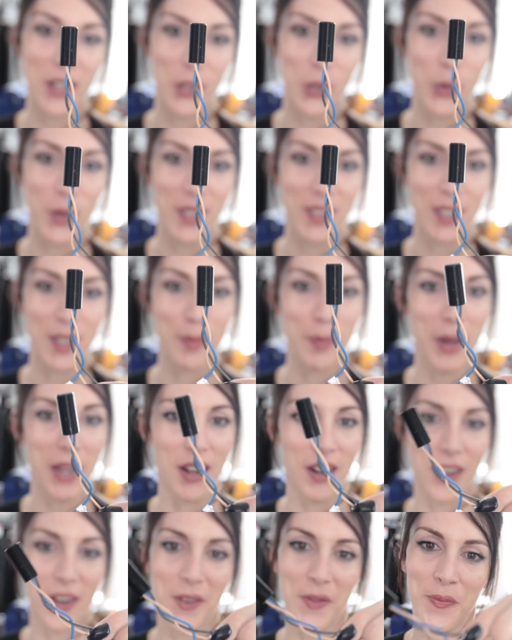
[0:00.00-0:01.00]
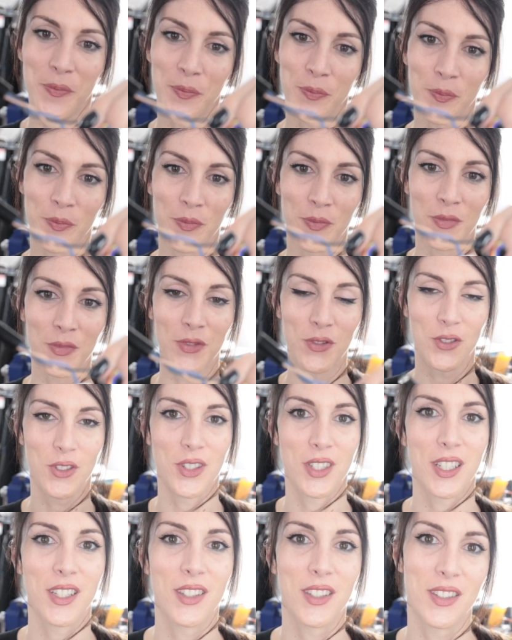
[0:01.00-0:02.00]
a twisted pair,
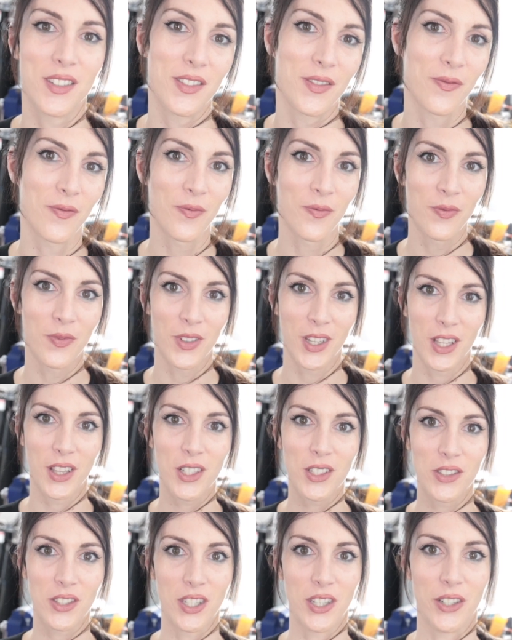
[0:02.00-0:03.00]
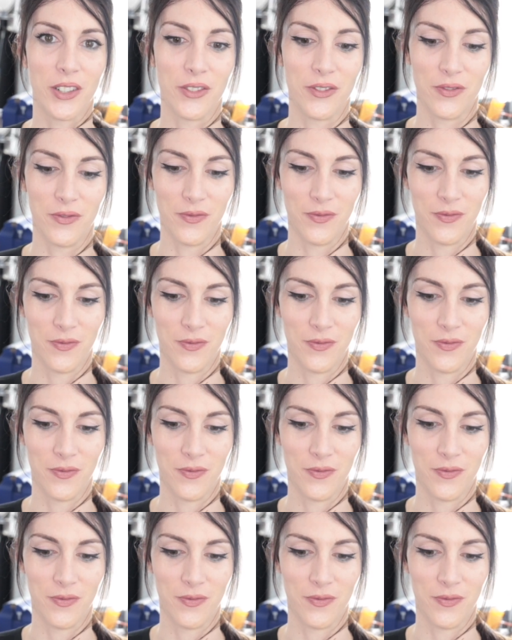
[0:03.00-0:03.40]
just because it looks cute.